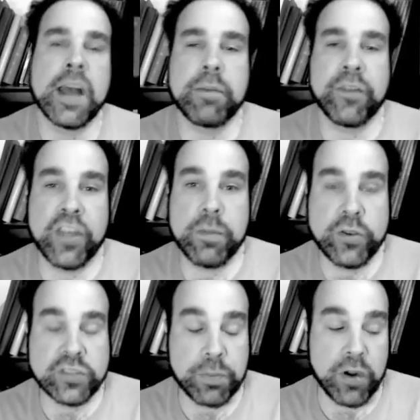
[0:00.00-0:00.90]
But for the
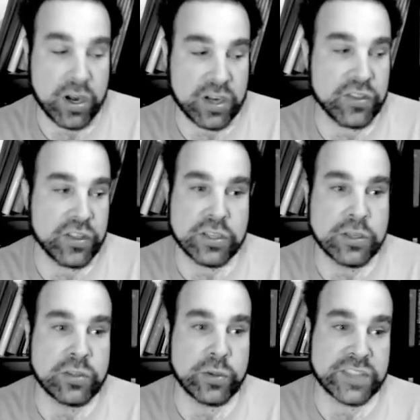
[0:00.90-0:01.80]
most part, the
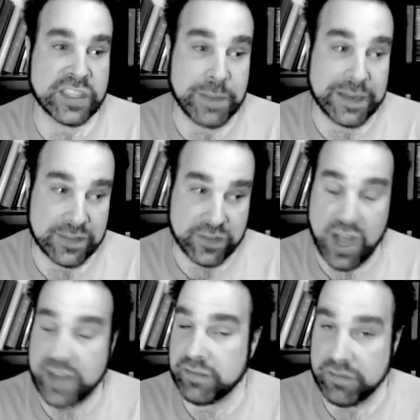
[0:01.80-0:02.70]
usual suspects have
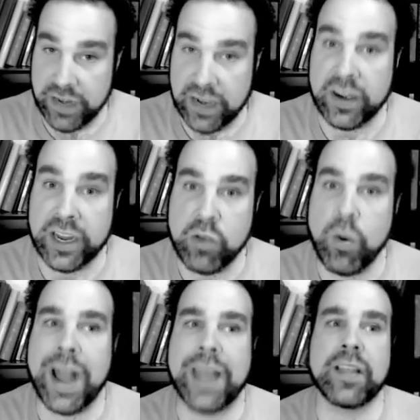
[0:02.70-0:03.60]
gotten very
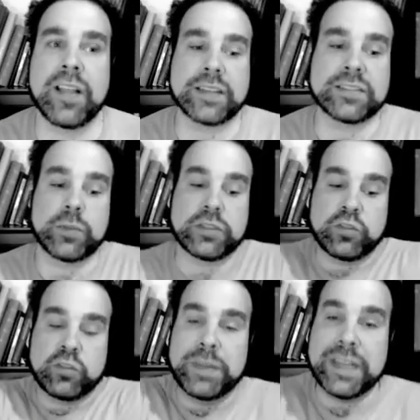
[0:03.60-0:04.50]
quiet in the last two weeks,
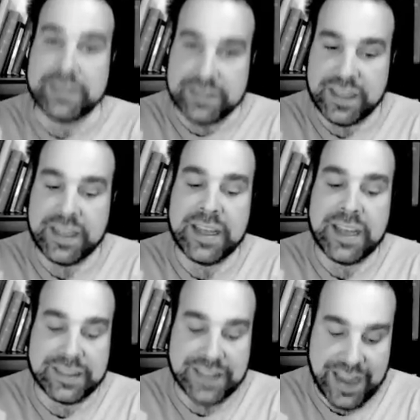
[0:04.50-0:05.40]
which means
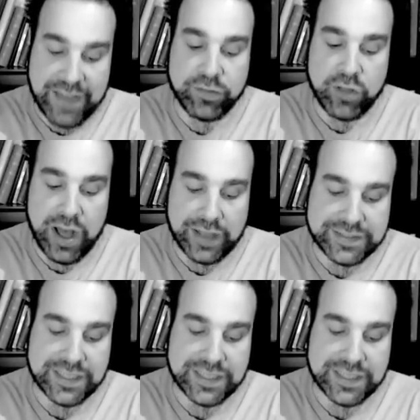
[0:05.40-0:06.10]
that they have lost.